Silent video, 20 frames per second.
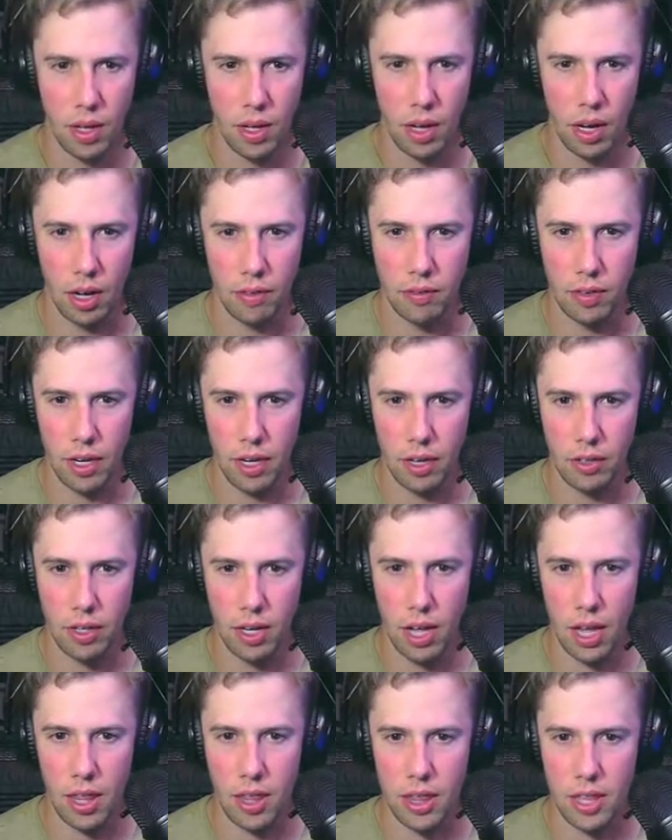I
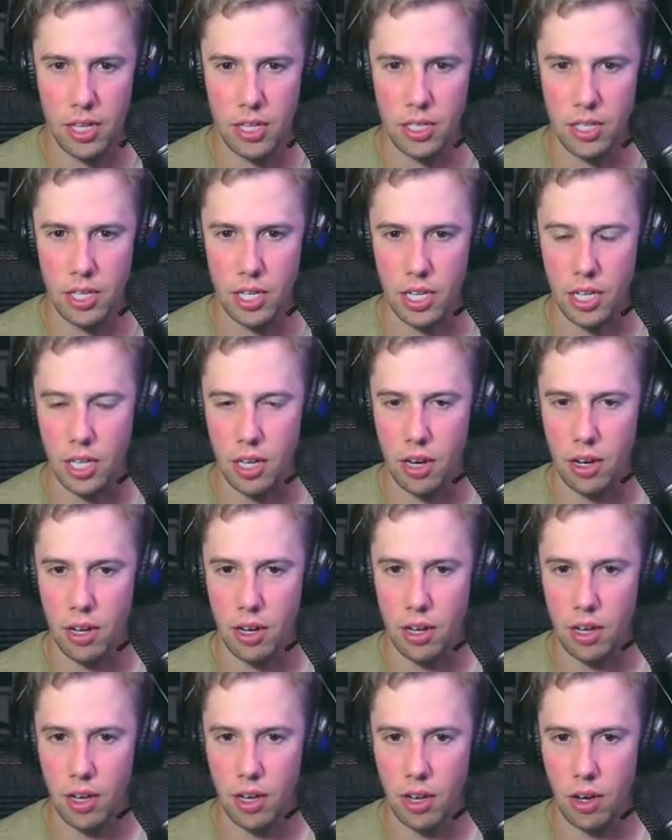found this key
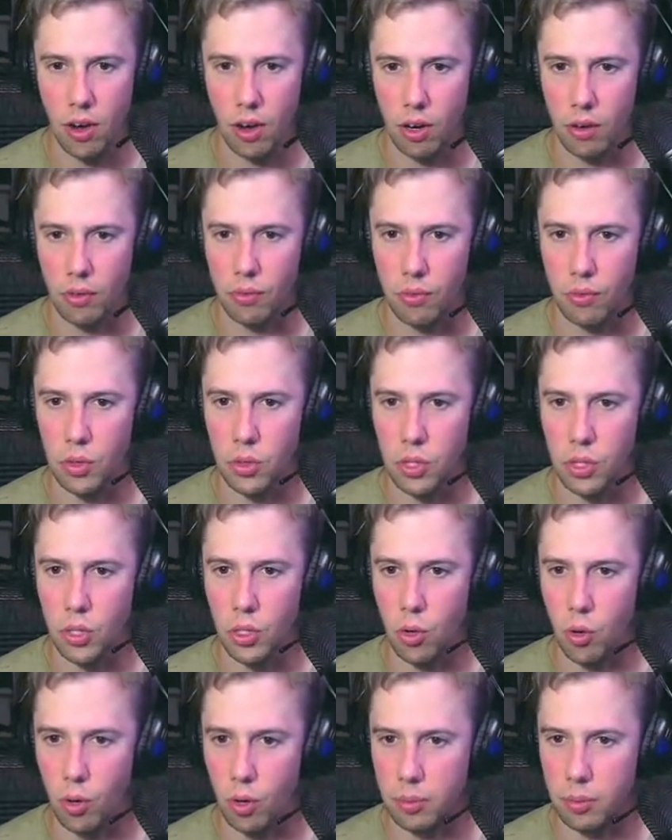on a frozen
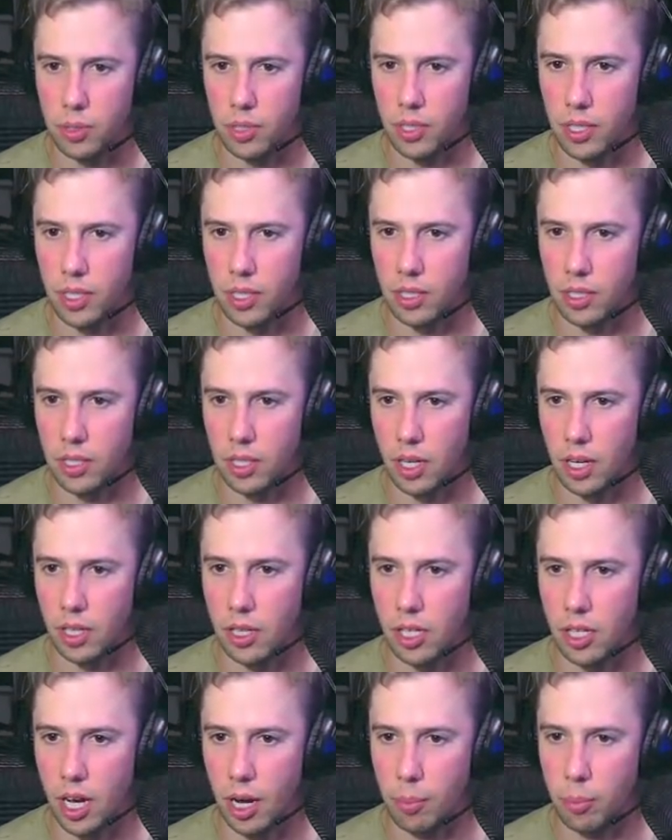corpse
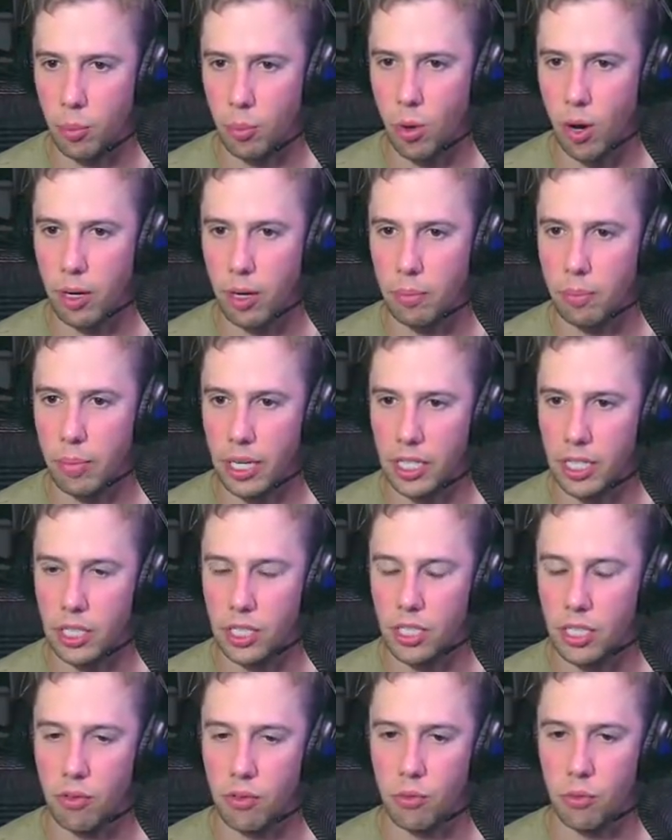inside the Upuaut
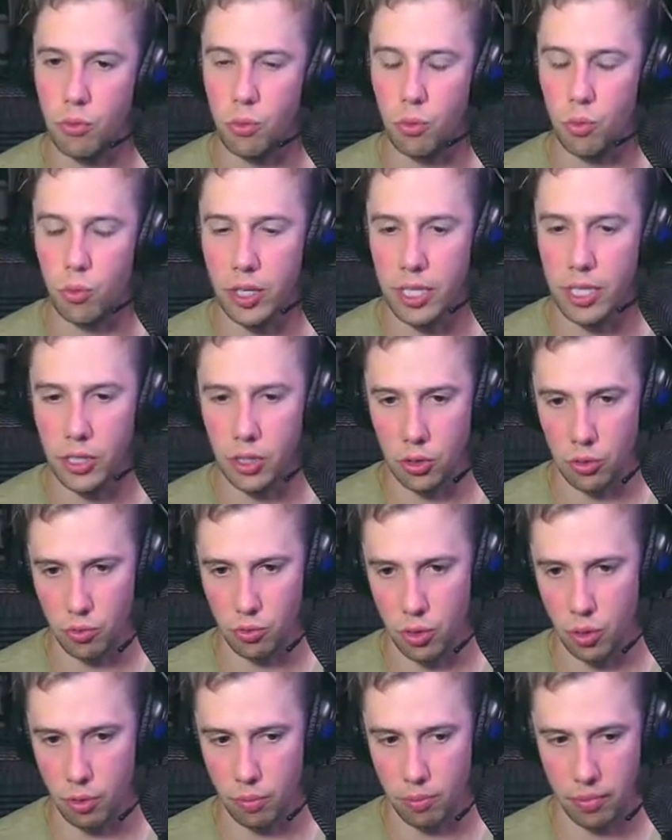base freezer
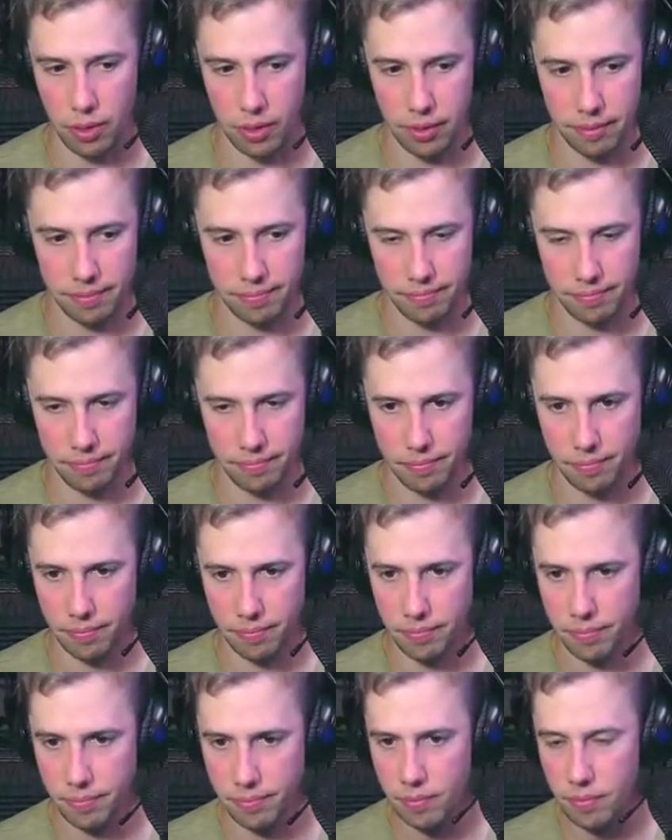room.
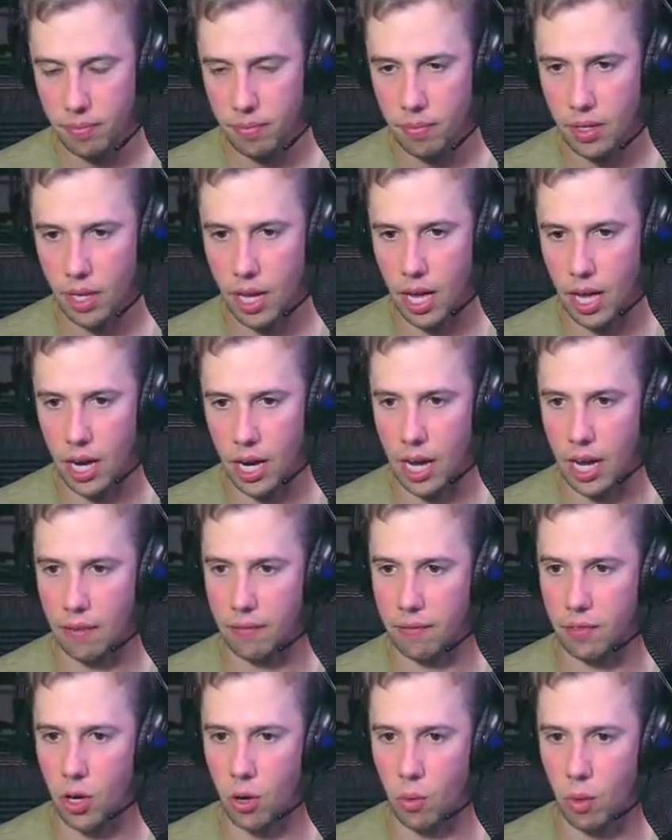And I
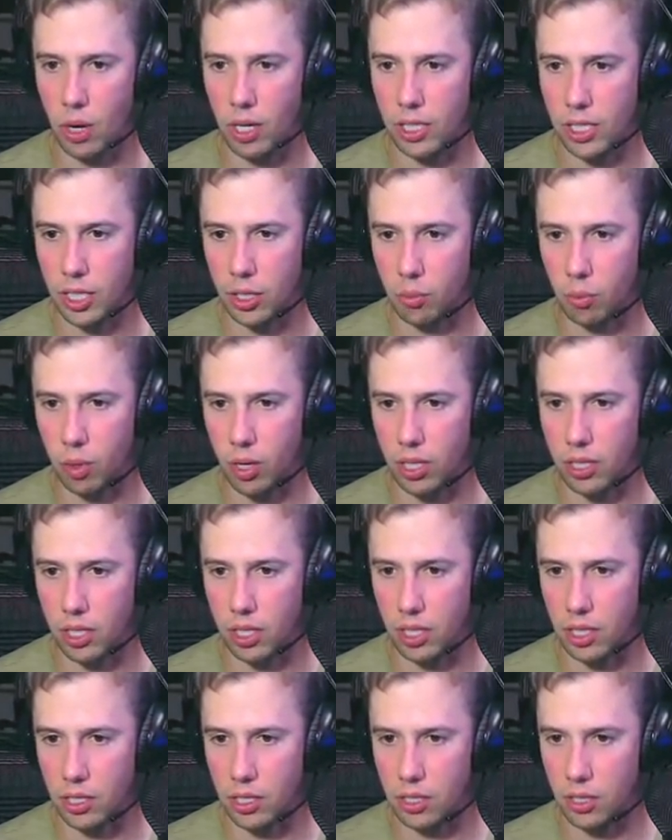have no idea what it
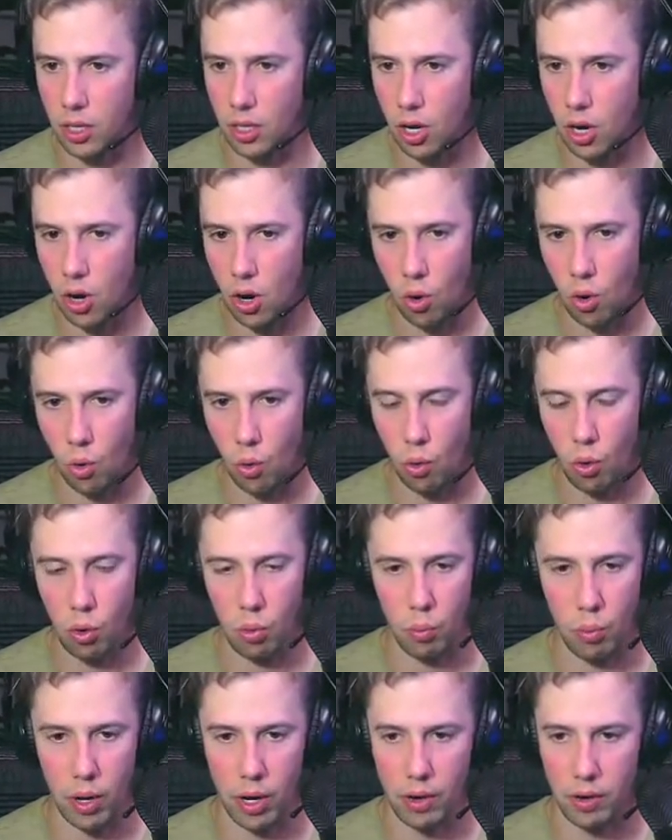does or
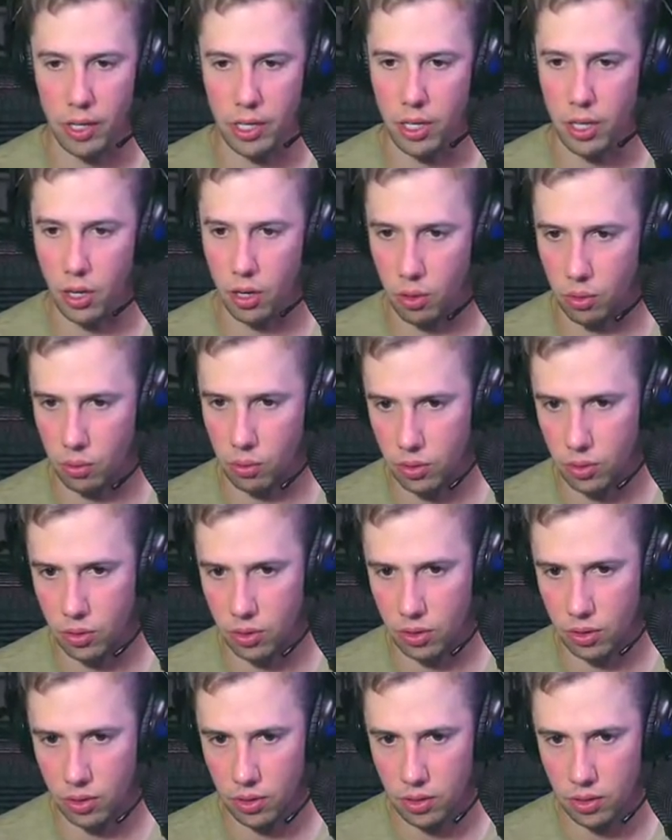where it
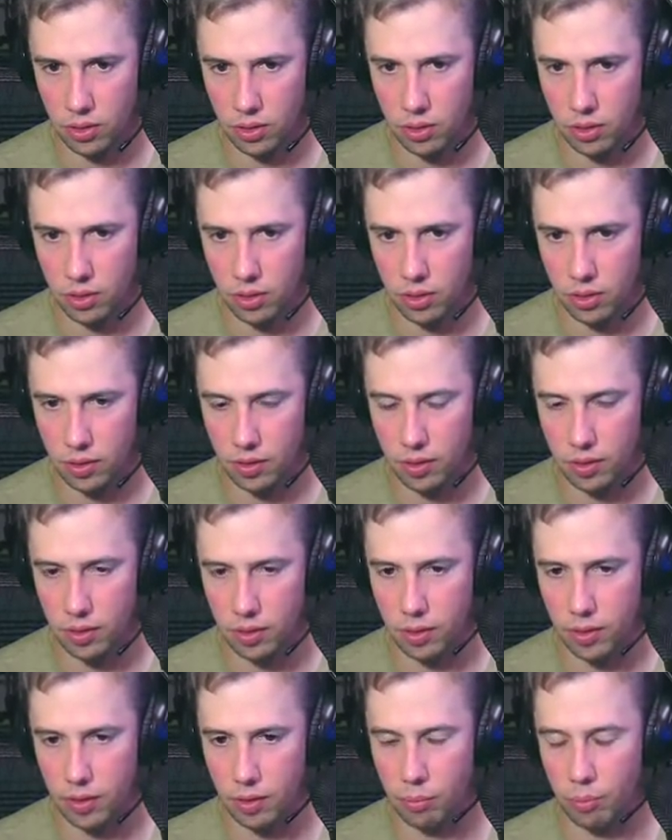goes.
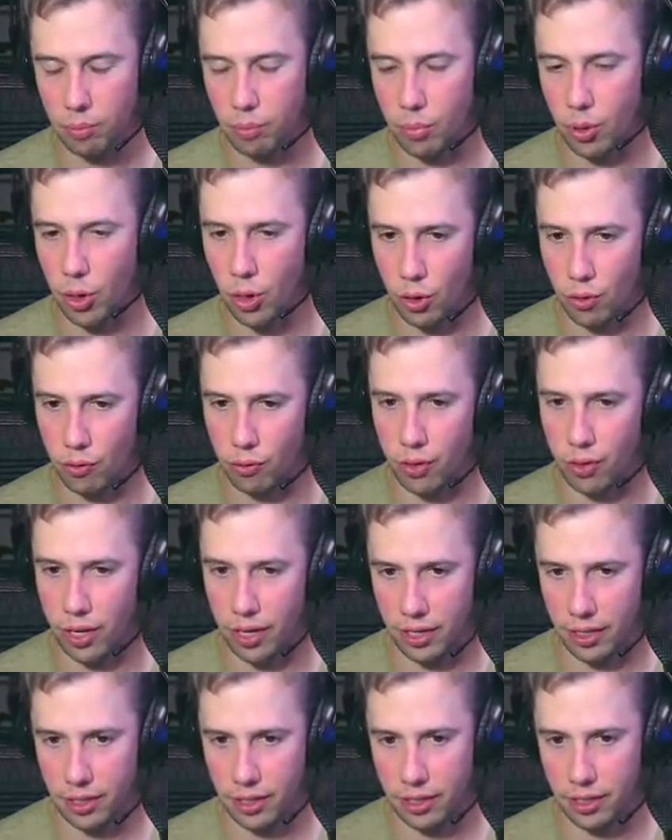
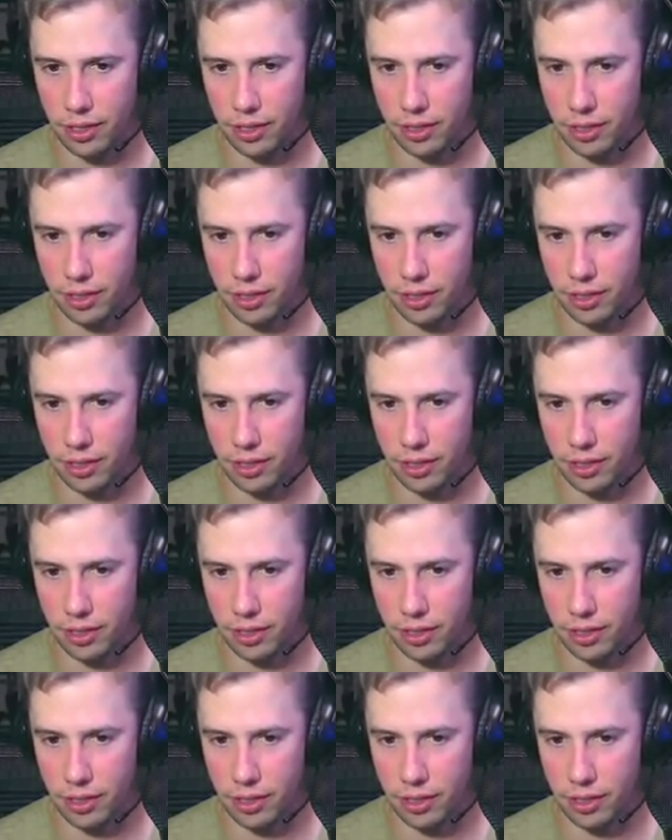Perfect.